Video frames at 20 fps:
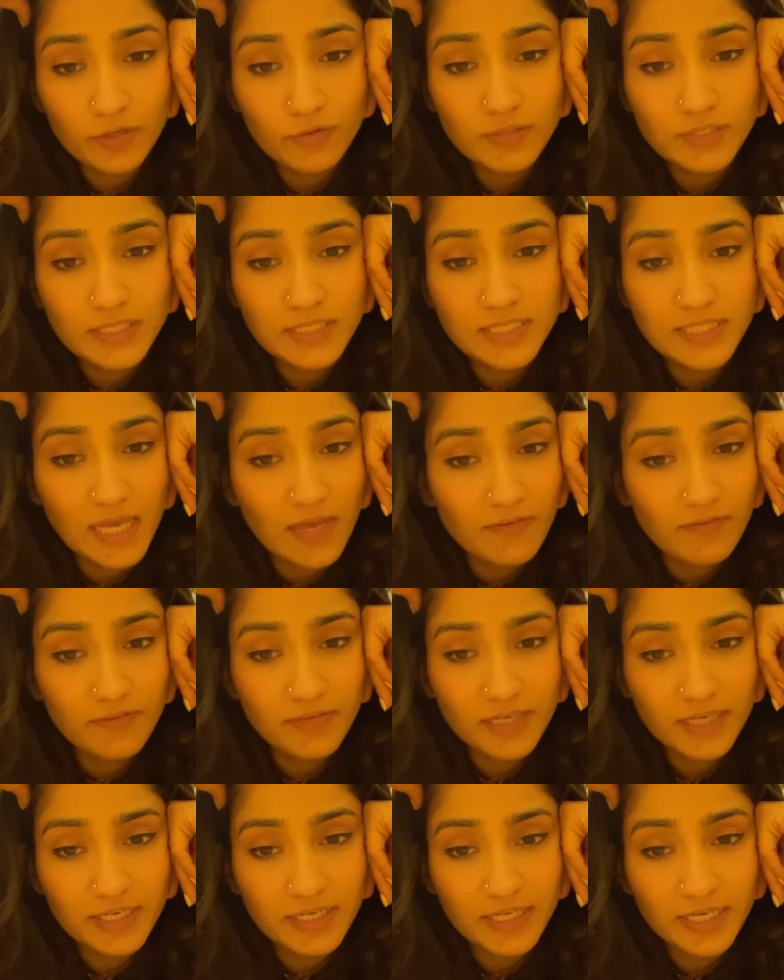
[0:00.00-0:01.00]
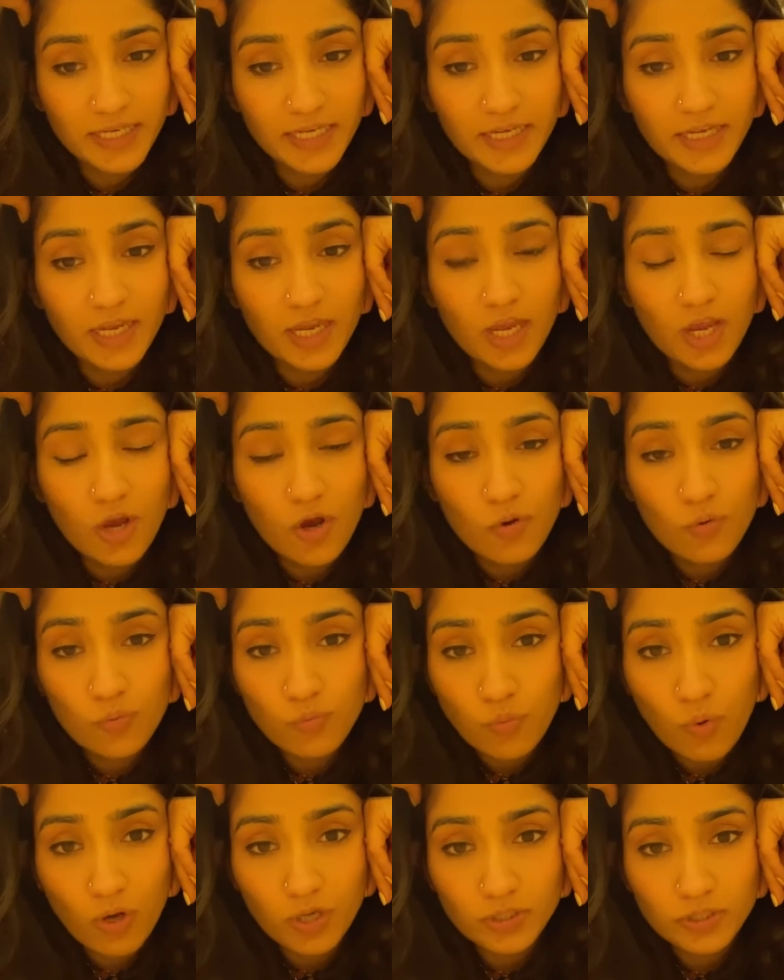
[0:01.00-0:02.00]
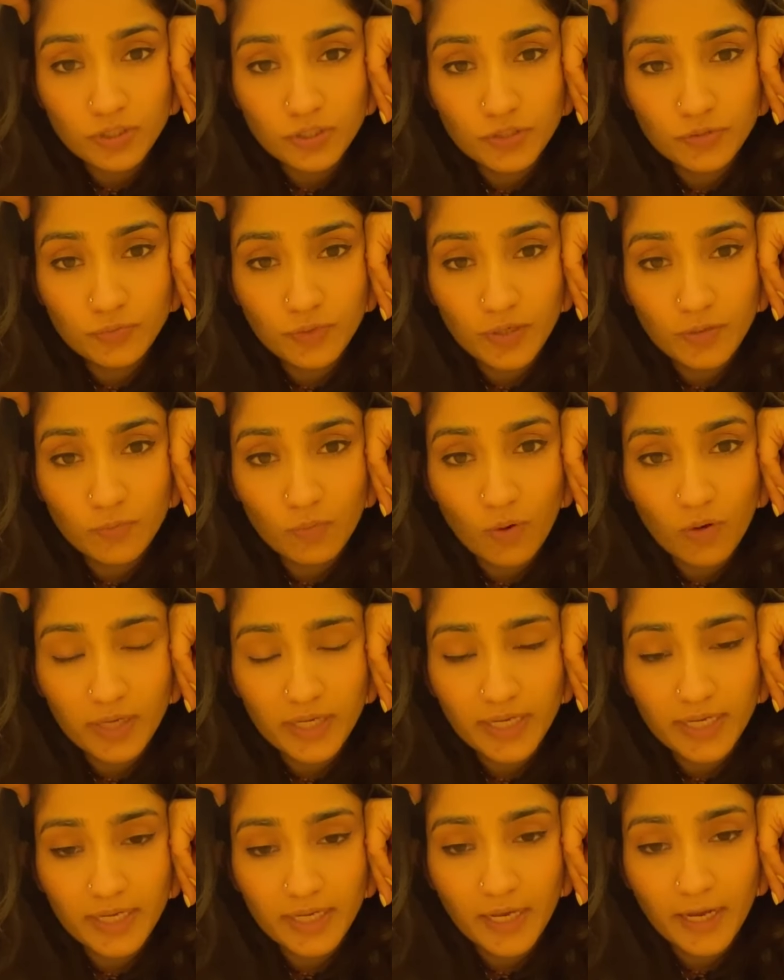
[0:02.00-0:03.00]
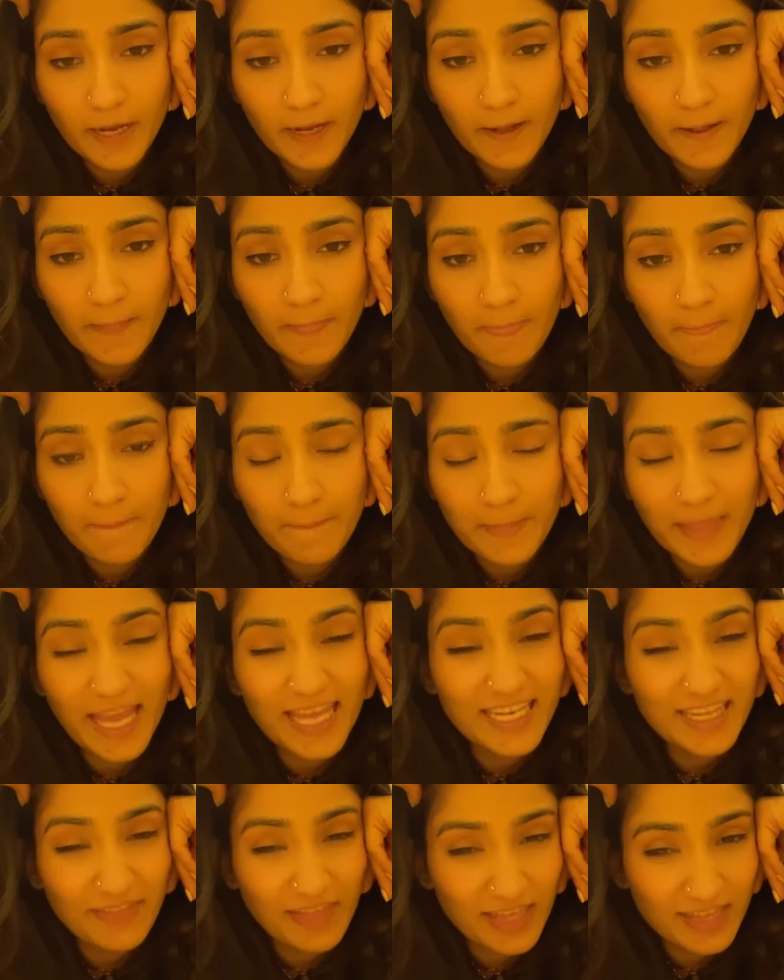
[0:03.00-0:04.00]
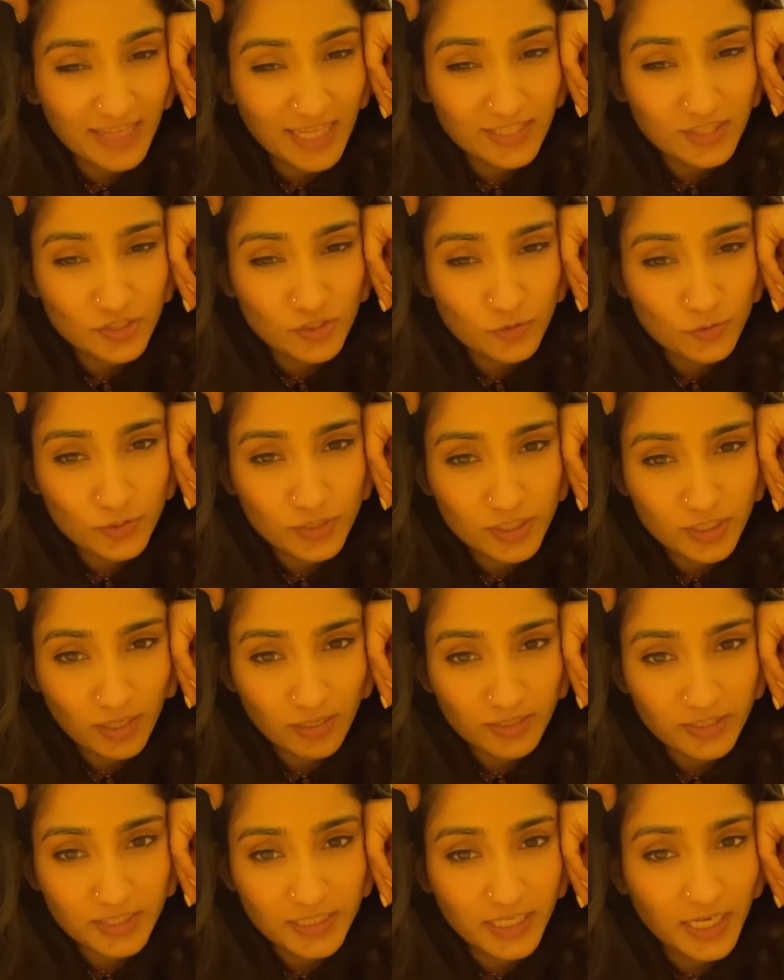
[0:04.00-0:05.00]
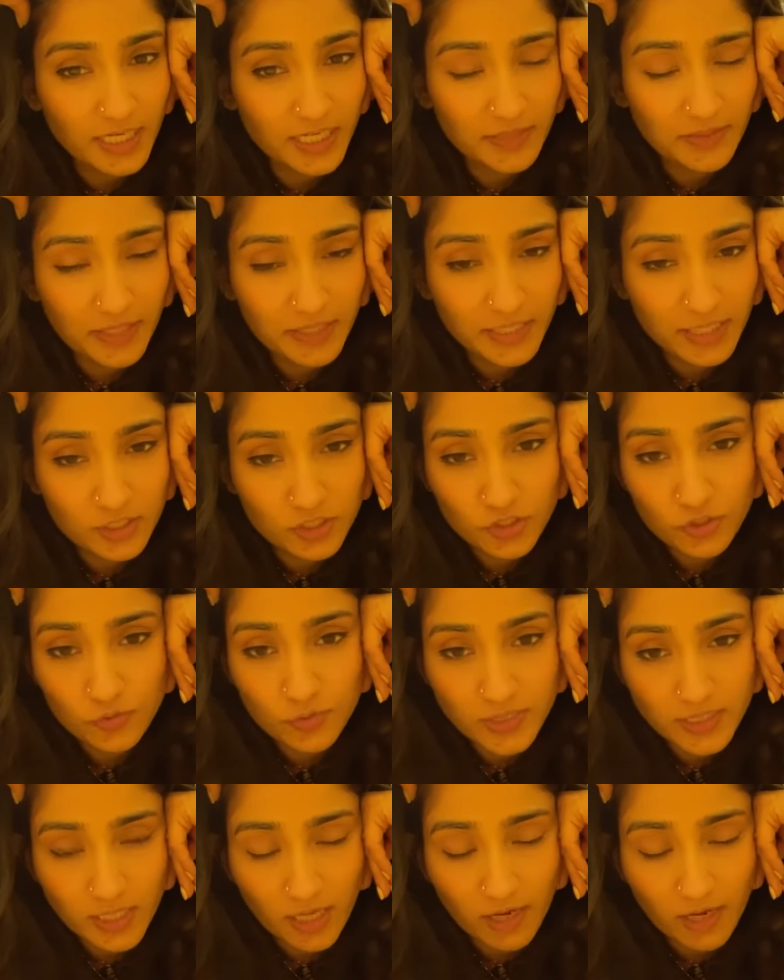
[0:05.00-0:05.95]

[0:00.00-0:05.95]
You definitely want to avoid anything that's too tarty, anything that's too